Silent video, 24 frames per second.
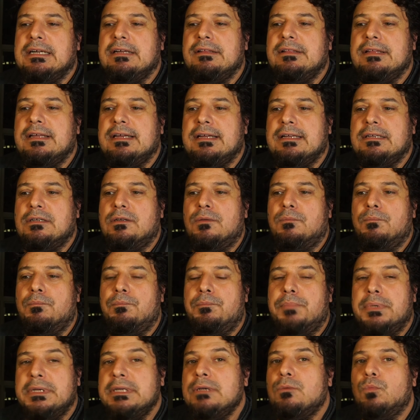
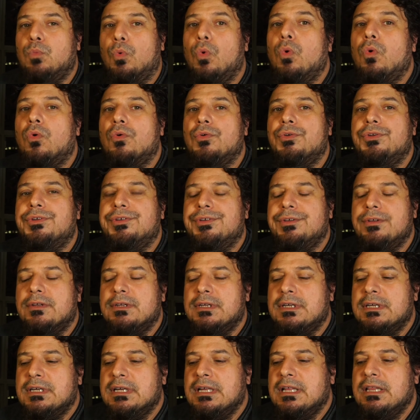then be warned.
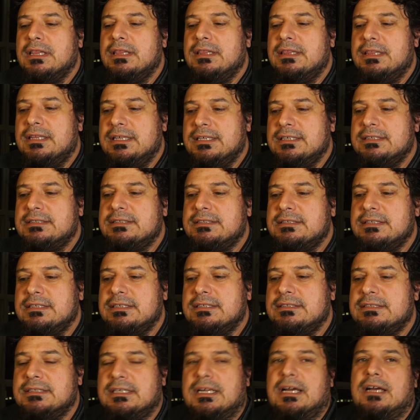This
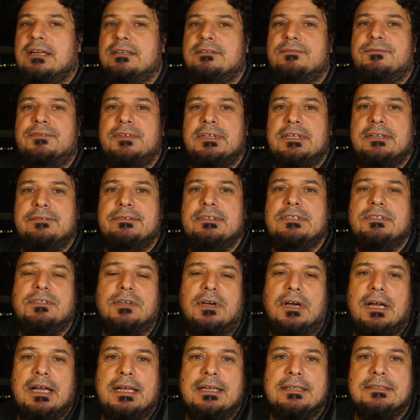is an unforgiving
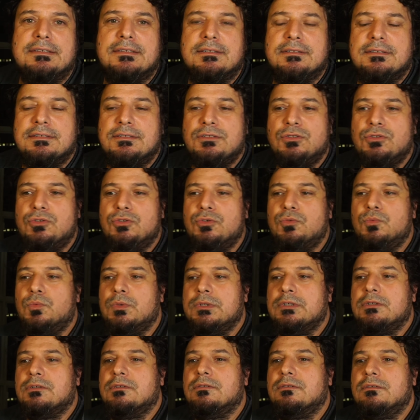diet. You're
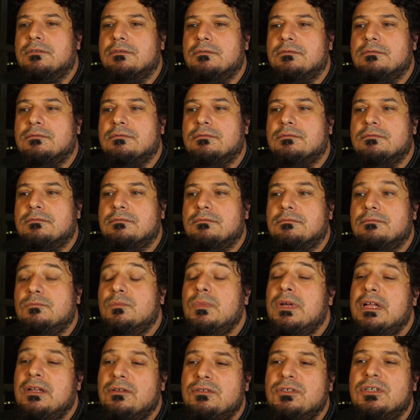going
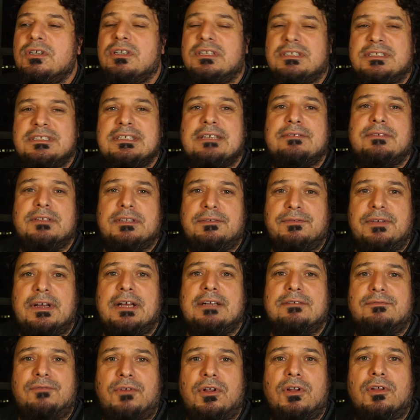to suffer the
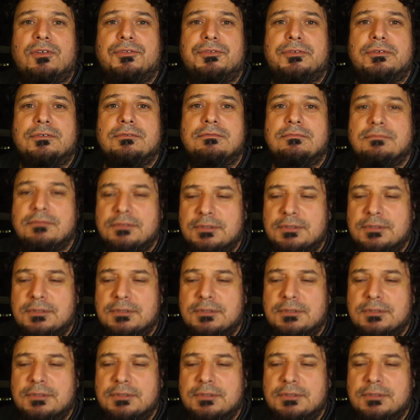fart and follow through.